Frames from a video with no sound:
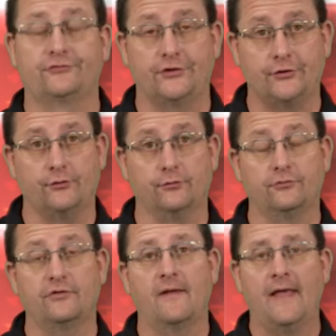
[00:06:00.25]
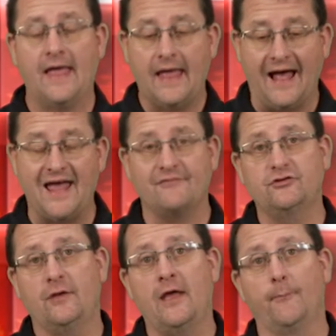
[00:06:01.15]
to use, I have
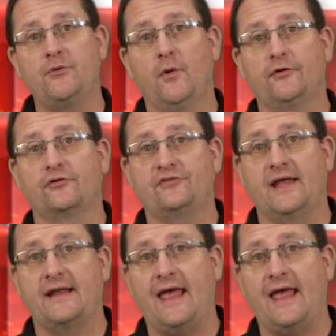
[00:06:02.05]
to help you understand